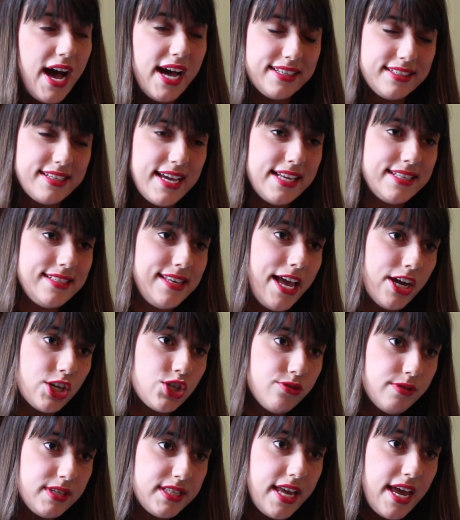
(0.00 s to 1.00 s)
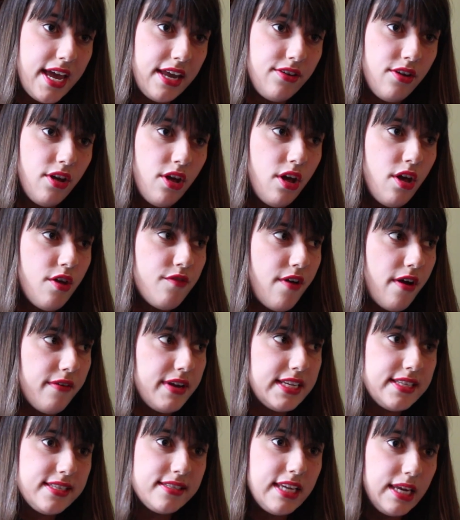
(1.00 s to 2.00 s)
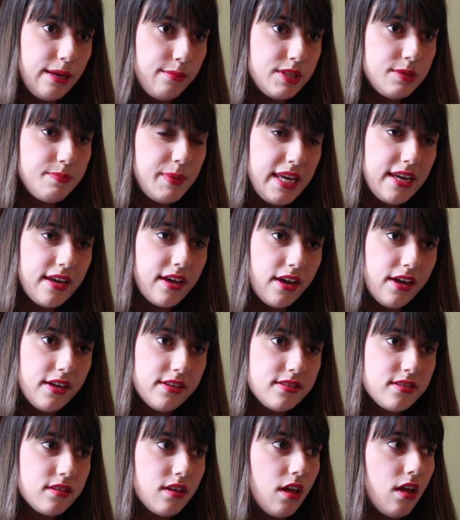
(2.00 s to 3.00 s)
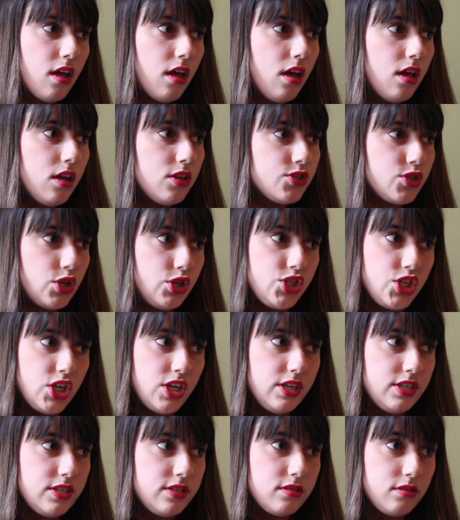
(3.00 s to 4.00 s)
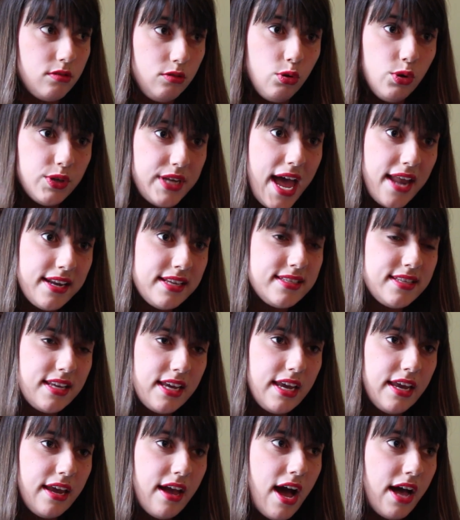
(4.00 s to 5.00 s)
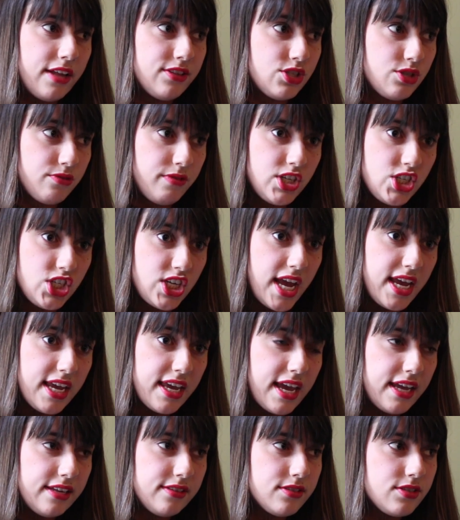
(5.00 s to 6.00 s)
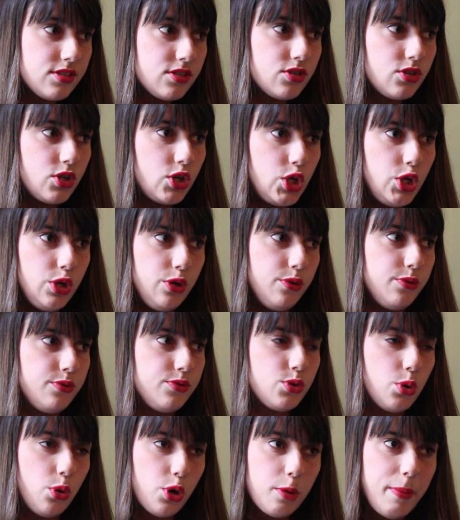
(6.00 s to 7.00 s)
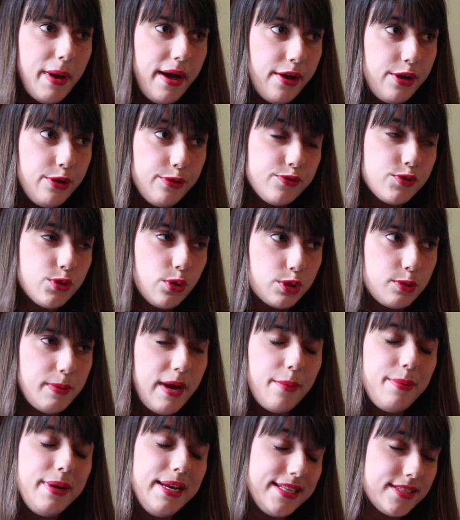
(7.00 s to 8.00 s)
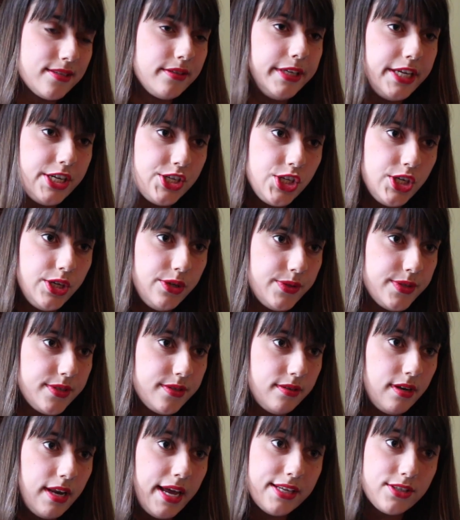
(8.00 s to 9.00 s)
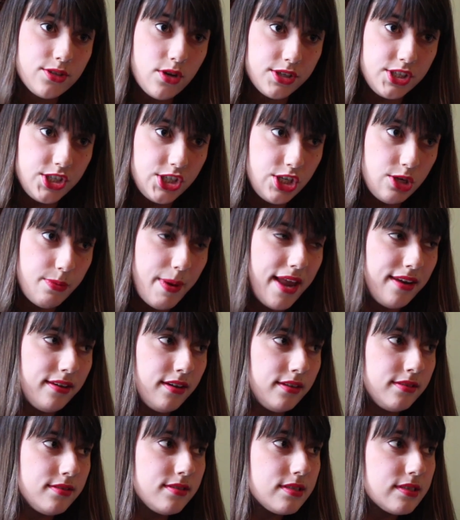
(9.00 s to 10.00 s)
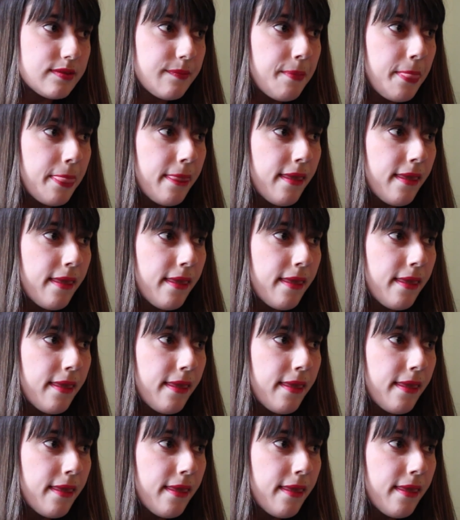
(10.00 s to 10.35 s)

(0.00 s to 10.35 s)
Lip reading: had guest lecturers in, very esteemed speakers such as Lord Hennessy and Sir Richard Akins, who have talked about political issues like Scottish independence.